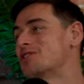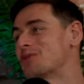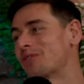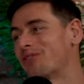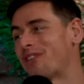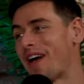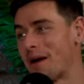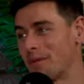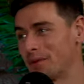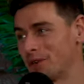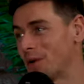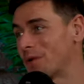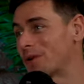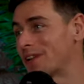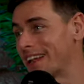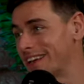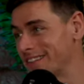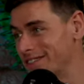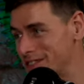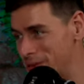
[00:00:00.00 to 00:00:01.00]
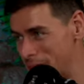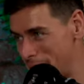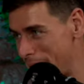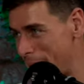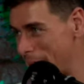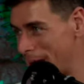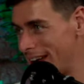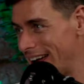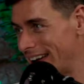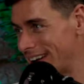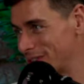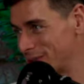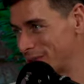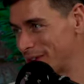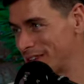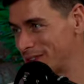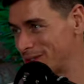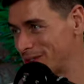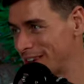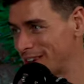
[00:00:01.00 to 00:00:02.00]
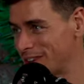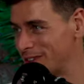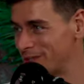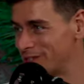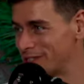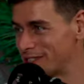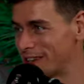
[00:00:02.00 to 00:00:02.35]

to be fair, we don't claim to be experts when it comes